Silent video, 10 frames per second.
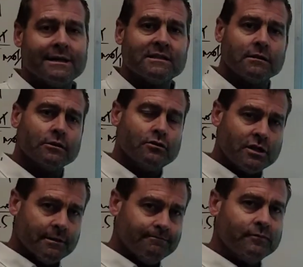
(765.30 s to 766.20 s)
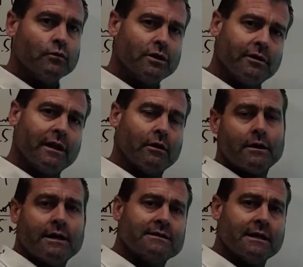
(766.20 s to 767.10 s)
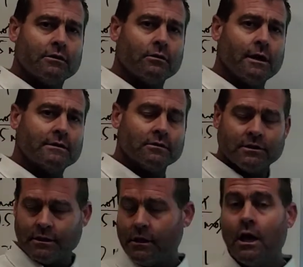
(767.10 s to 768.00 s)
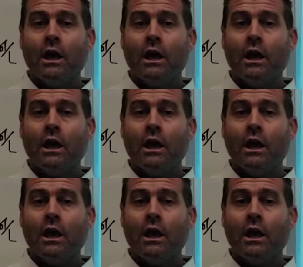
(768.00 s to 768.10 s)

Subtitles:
solution. Well, you're thinking, okay, zinc chloride solution.